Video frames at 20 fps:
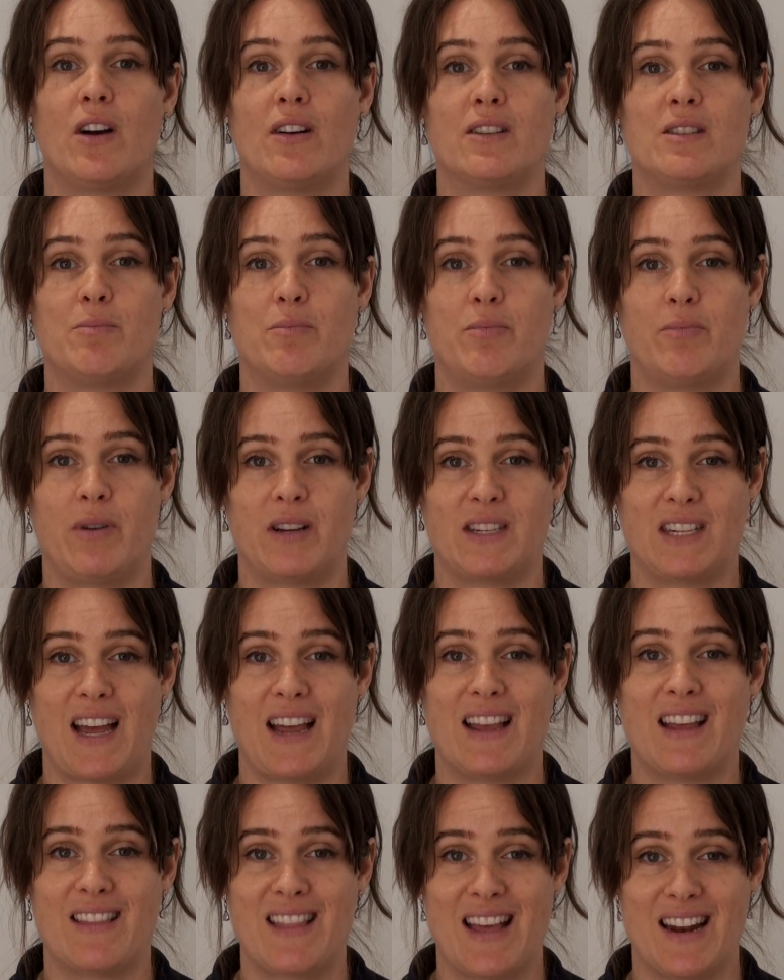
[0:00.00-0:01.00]
to
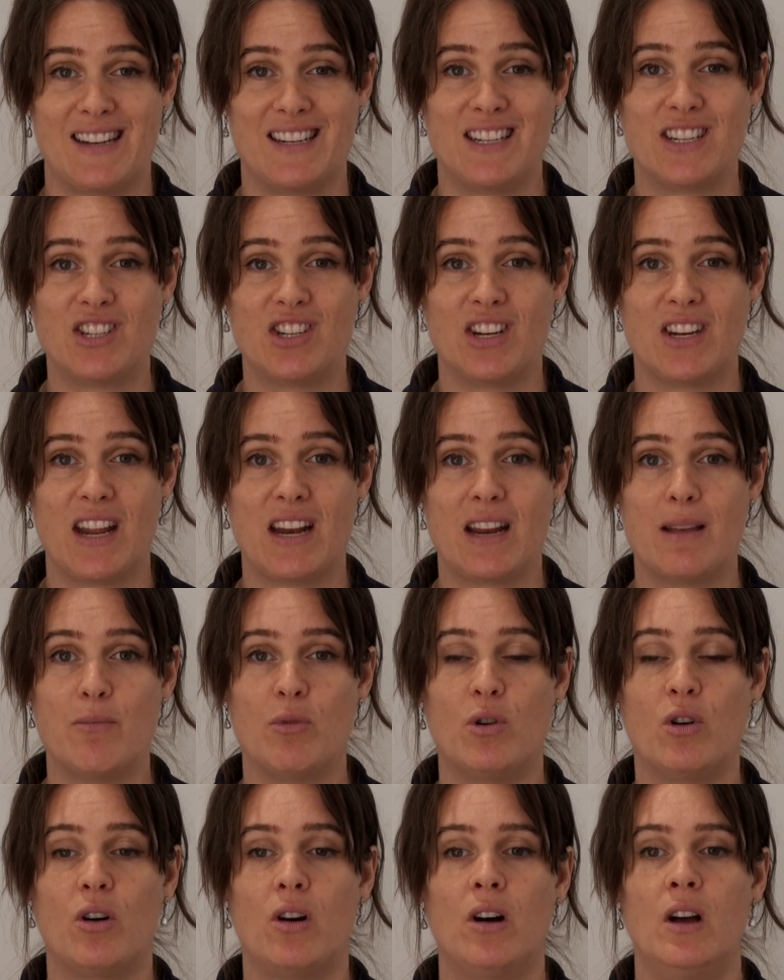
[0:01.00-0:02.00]
partake in that addiction
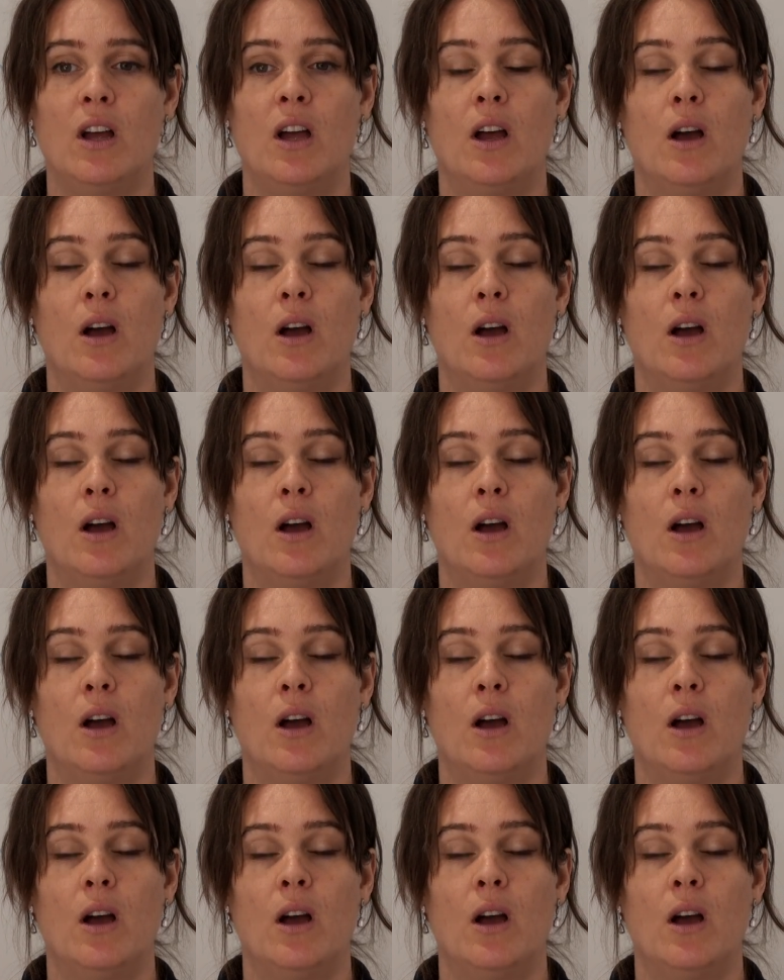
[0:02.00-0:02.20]
anymore.